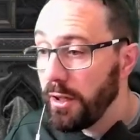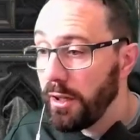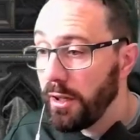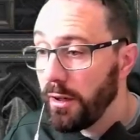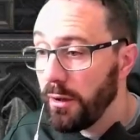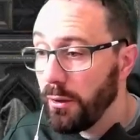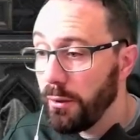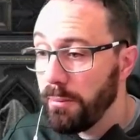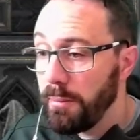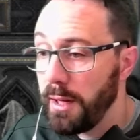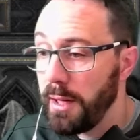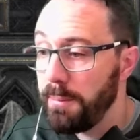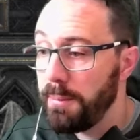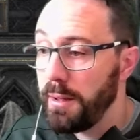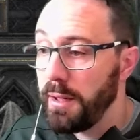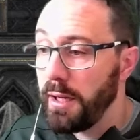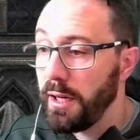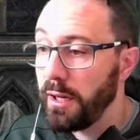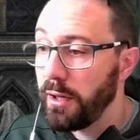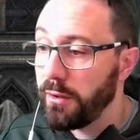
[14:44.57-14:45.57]
or
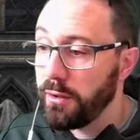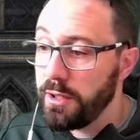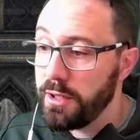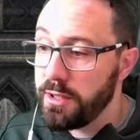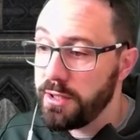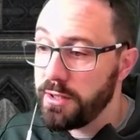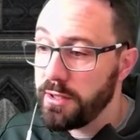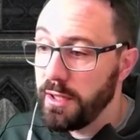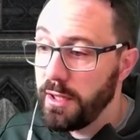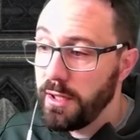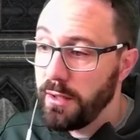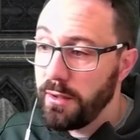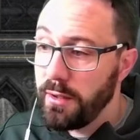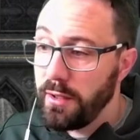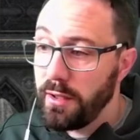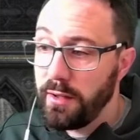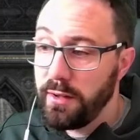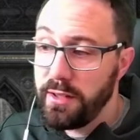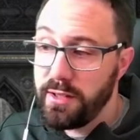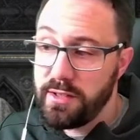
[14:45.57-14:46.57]
maybe increase
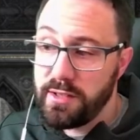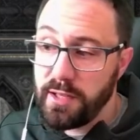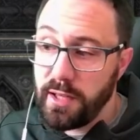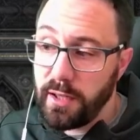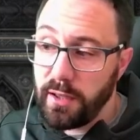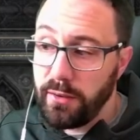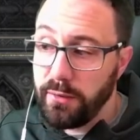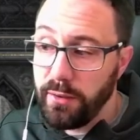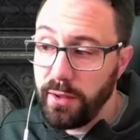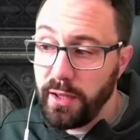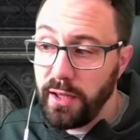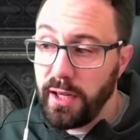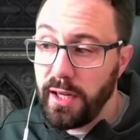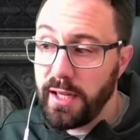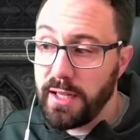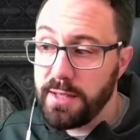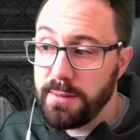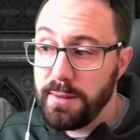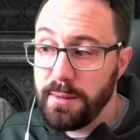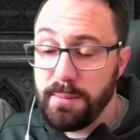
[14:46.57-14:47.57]
this second ring
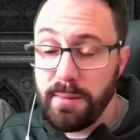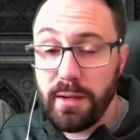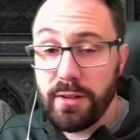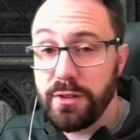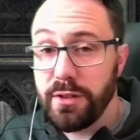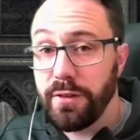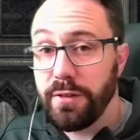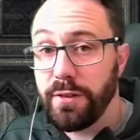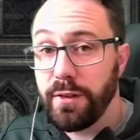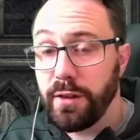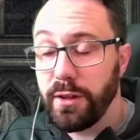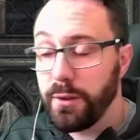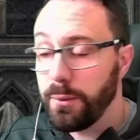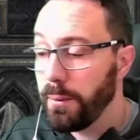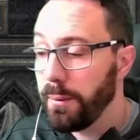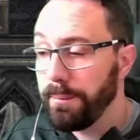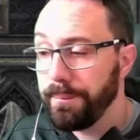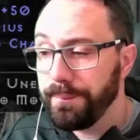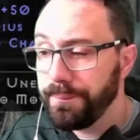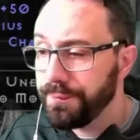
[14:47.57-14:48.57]
here to be a magic find
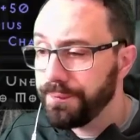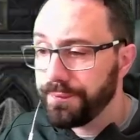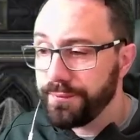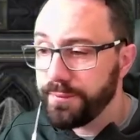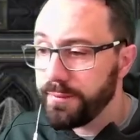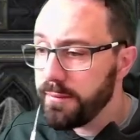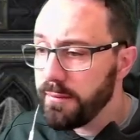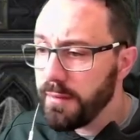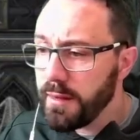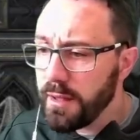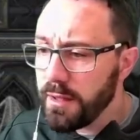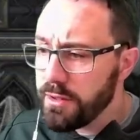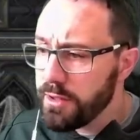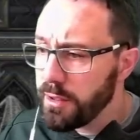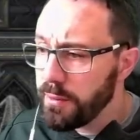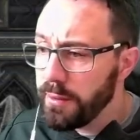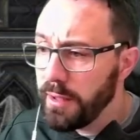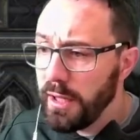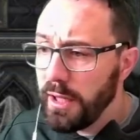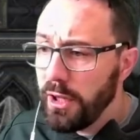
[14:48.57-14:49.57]
one.
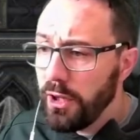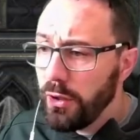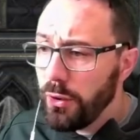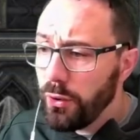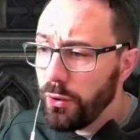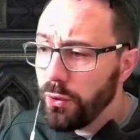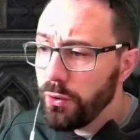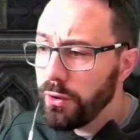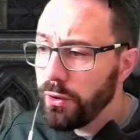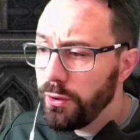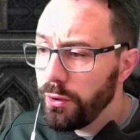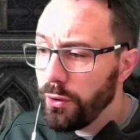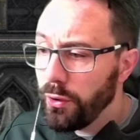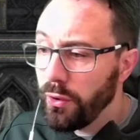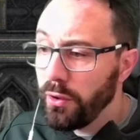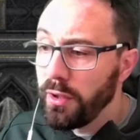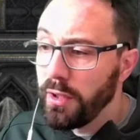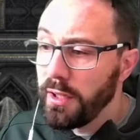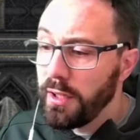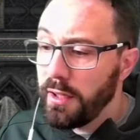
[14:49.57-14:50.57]
So all in
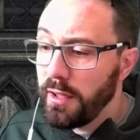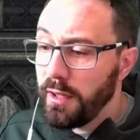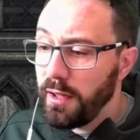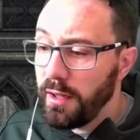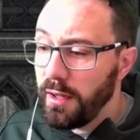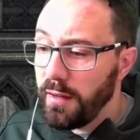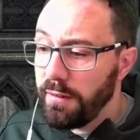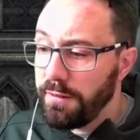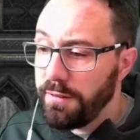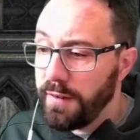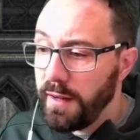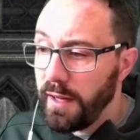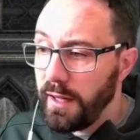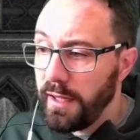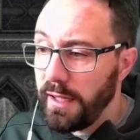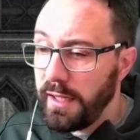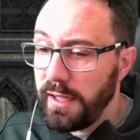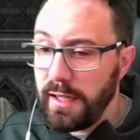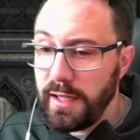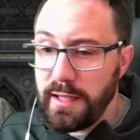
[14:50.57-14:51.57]
all, a
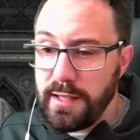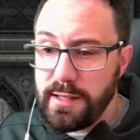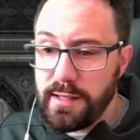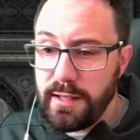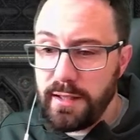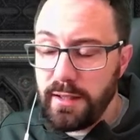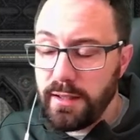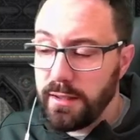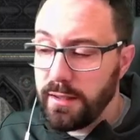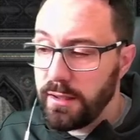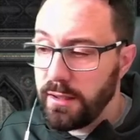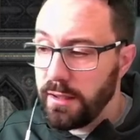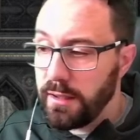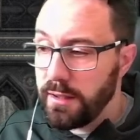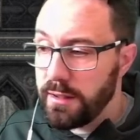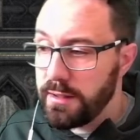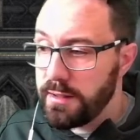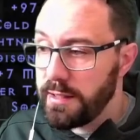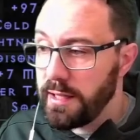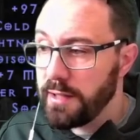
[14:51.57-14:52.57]
fairly easy
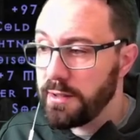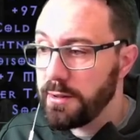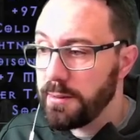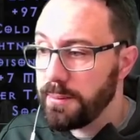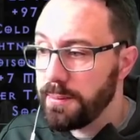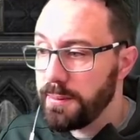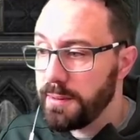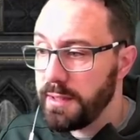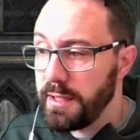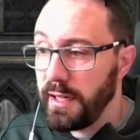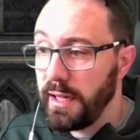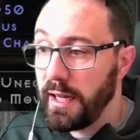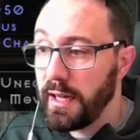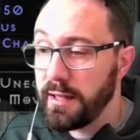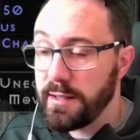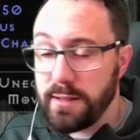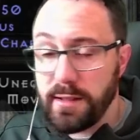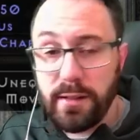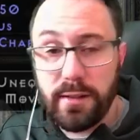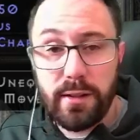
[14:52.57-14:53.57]
setup to
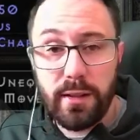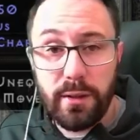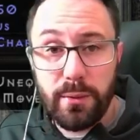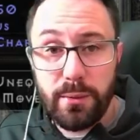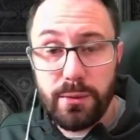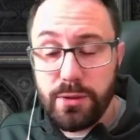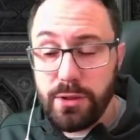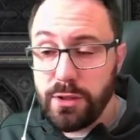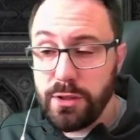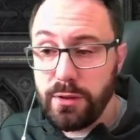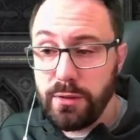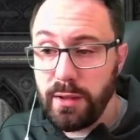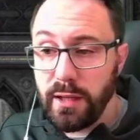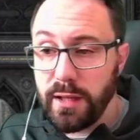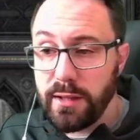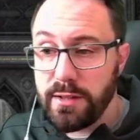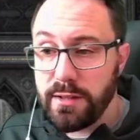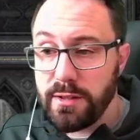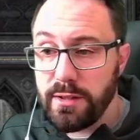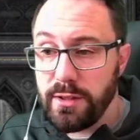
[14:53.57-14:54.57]
get, I think, once you do
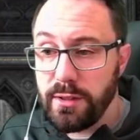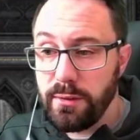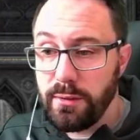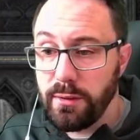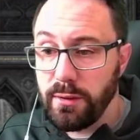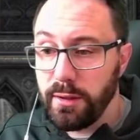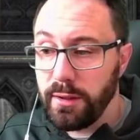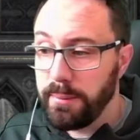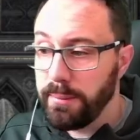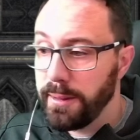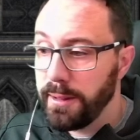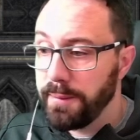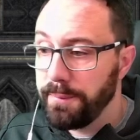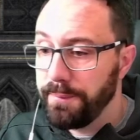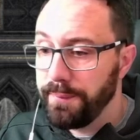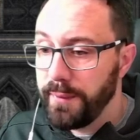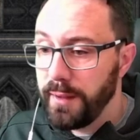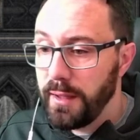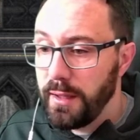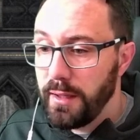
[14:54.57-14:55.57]
get to Nightmare.
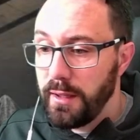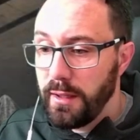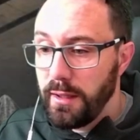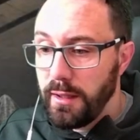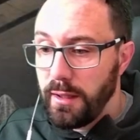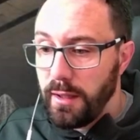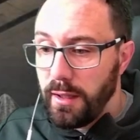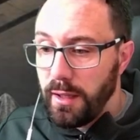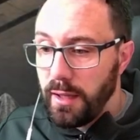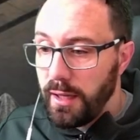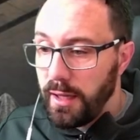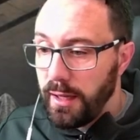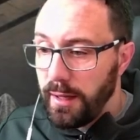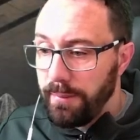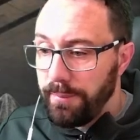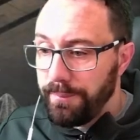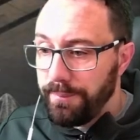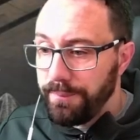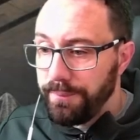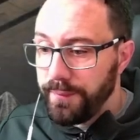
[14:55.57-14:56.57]

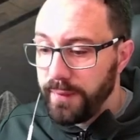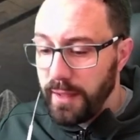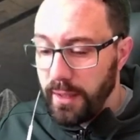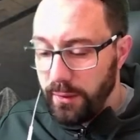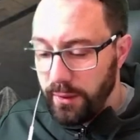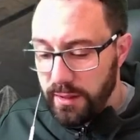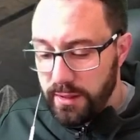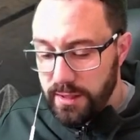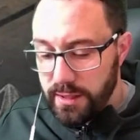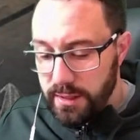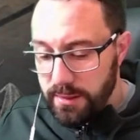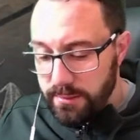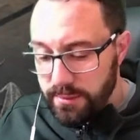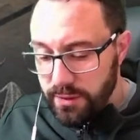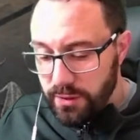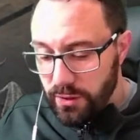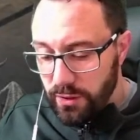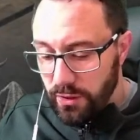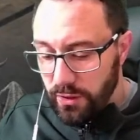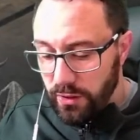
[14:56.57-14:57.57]
Now, in
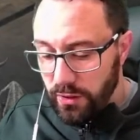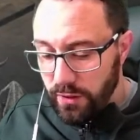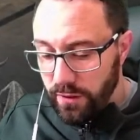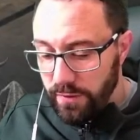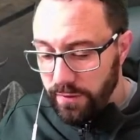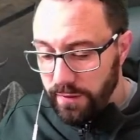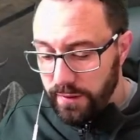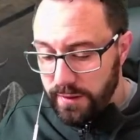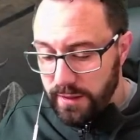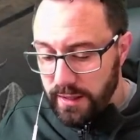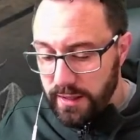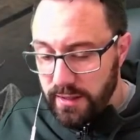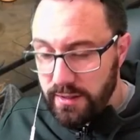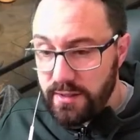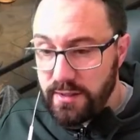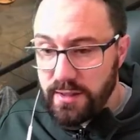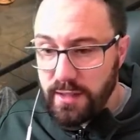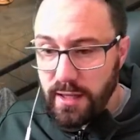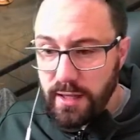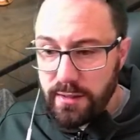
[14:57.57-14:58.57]
terms of the
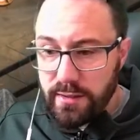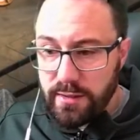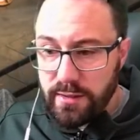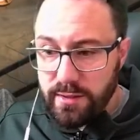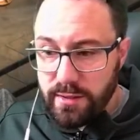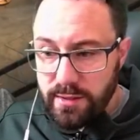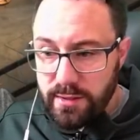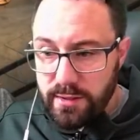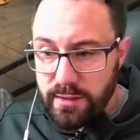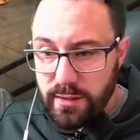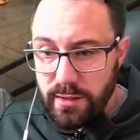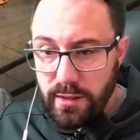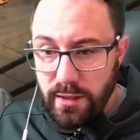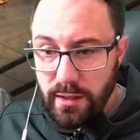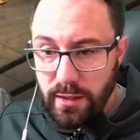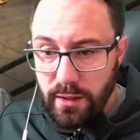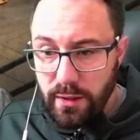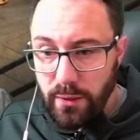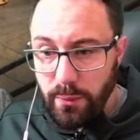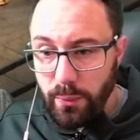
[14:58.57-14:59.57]
stats,
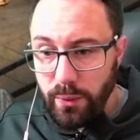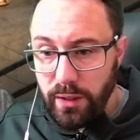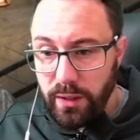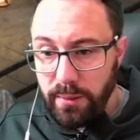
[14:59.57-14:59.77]
we